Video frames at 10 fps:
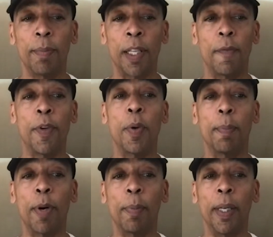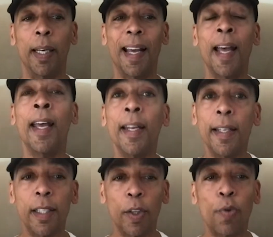by the viewing public,
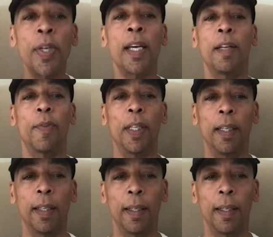and creatively.